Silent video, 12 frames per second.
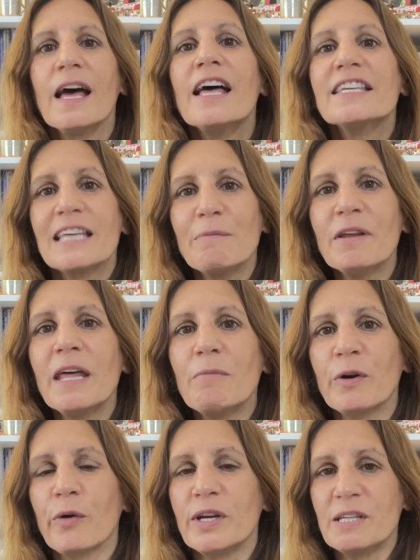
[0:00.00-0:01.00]
Some of them
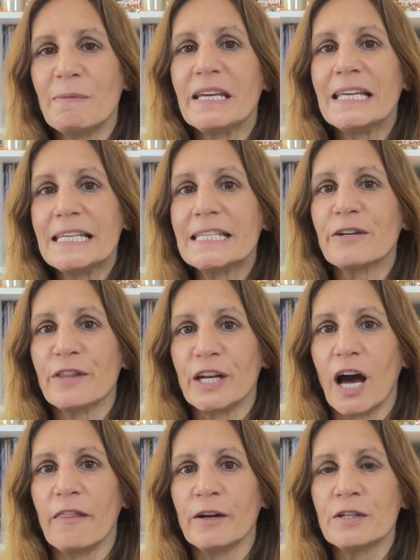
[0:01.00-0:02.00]
are going to be easier than
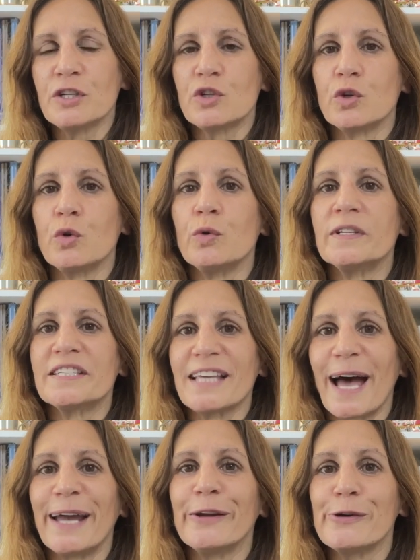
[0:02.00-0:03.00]
others to
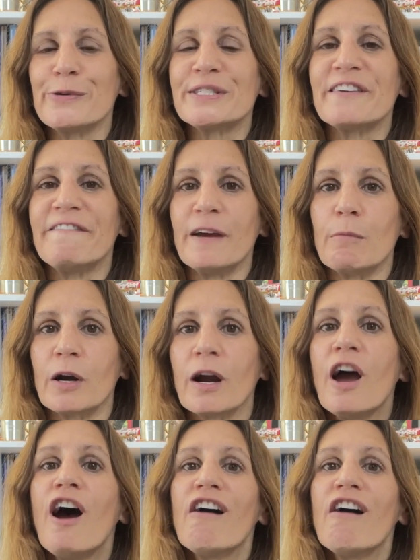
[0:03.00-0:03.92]
decide who's the Fibber.